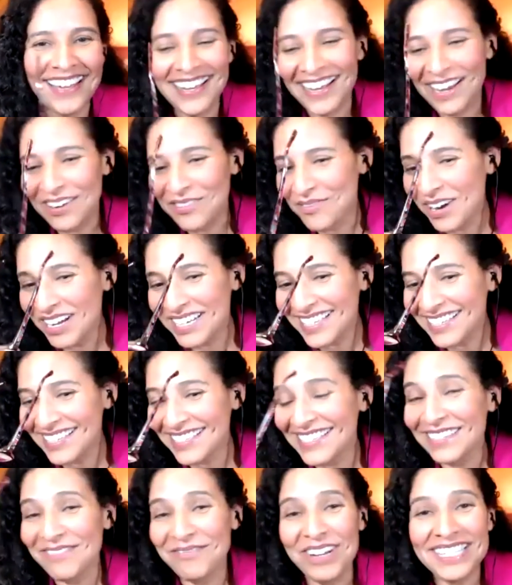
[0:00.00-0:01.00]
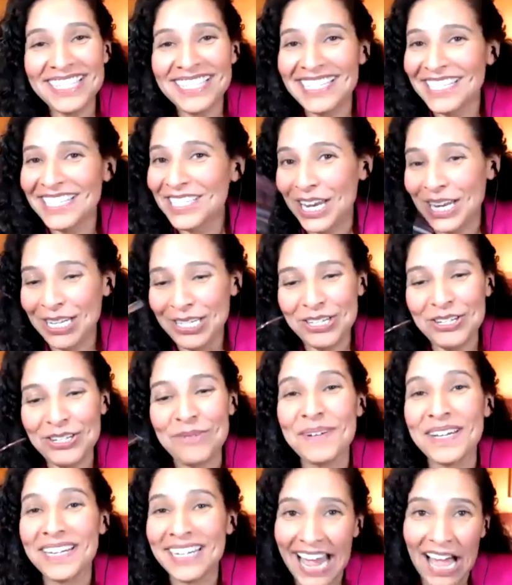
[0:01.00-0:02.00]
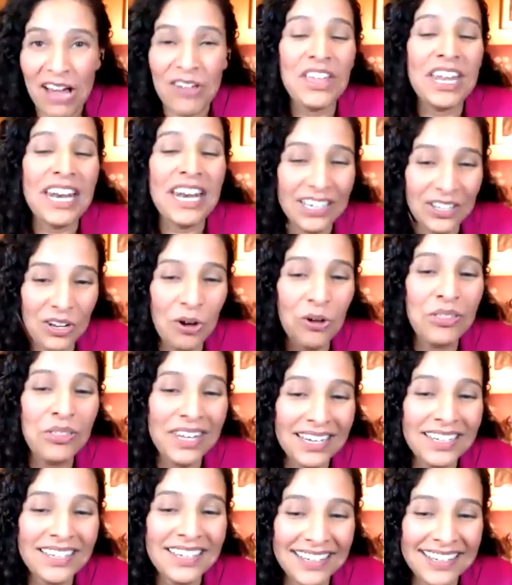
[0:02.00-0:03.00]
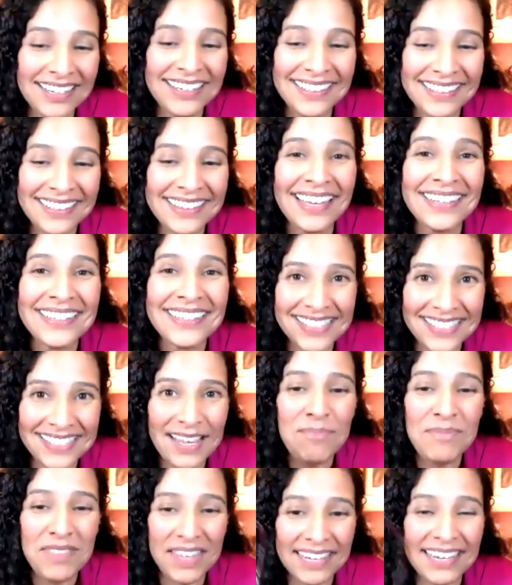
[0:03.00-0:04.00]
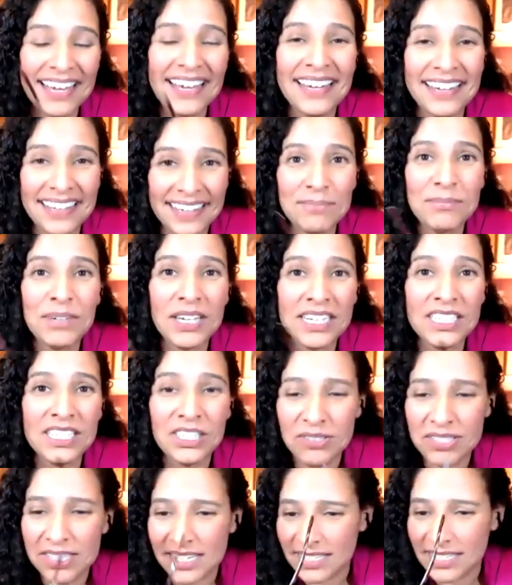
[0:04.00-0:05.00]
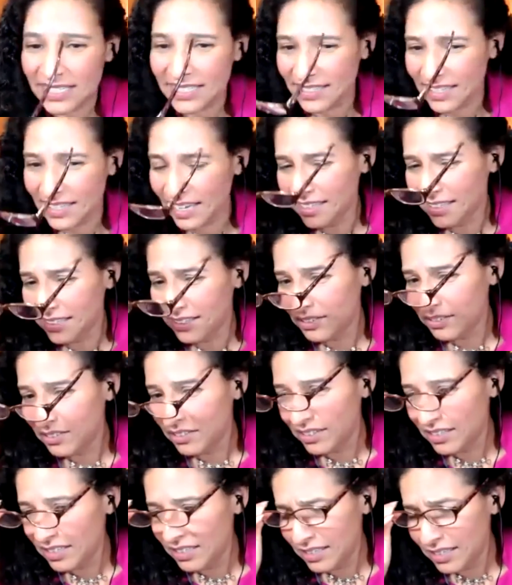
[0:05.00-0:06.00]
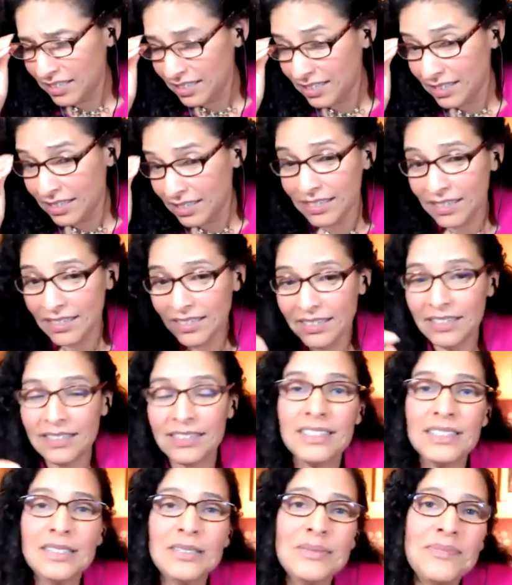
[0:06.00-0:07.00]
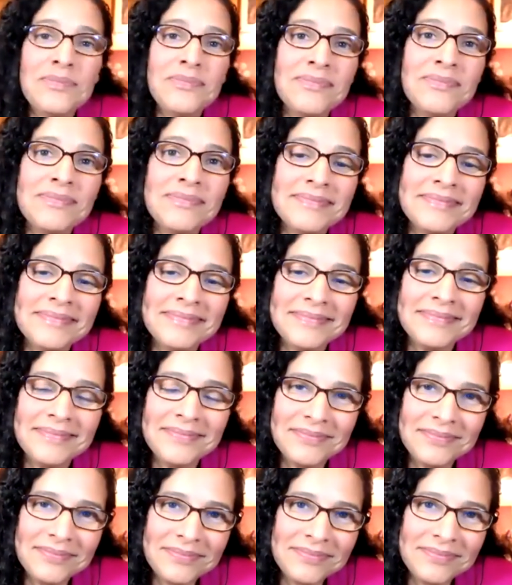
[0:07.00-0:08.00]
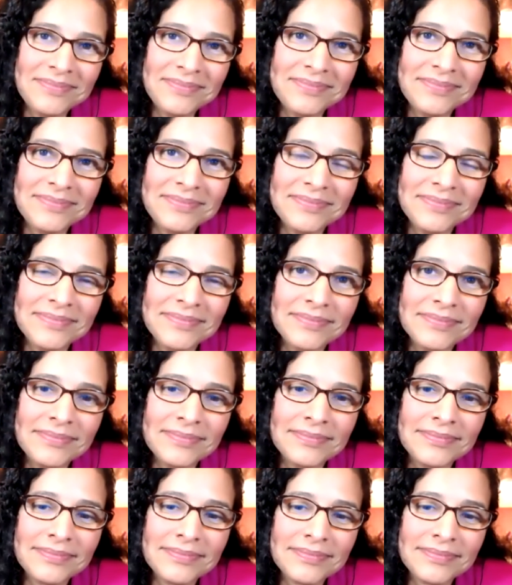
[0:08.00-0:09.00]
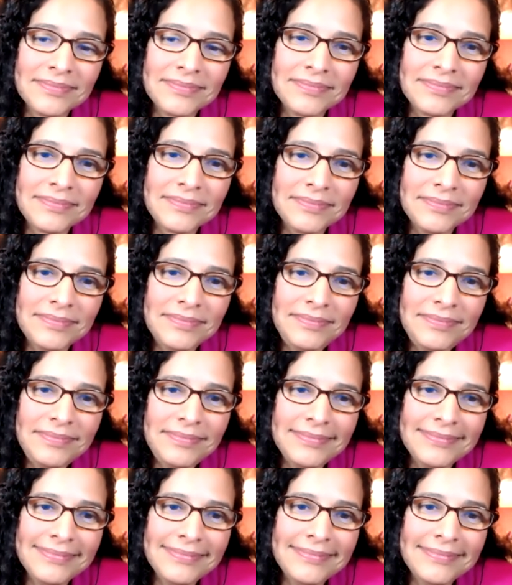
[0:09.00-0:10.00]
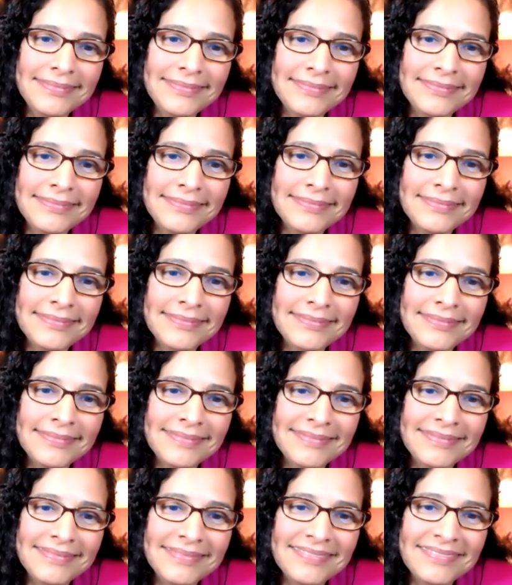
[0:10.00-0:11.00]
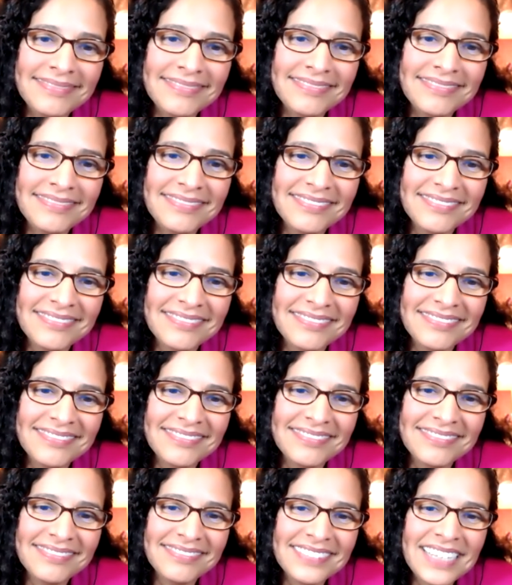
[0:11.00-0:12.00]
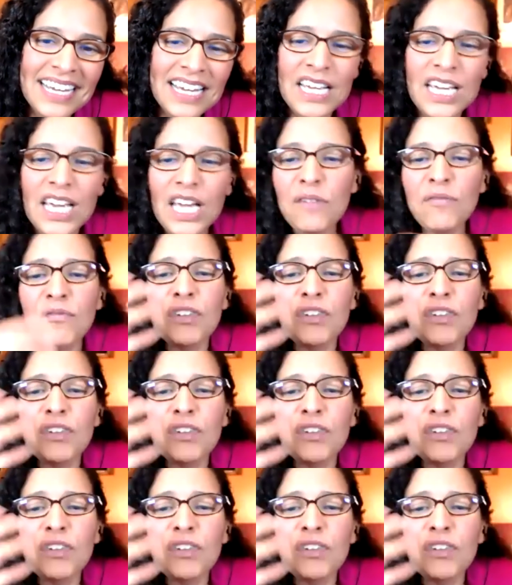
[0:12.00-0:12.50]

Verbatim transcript: uh, it wasn't, it wasn't intentional, but now that I know that it, that's something, uh, I'm going to use it. Thank you. Hand gestures. How much should I use? Do you want to be an Italian or do you want if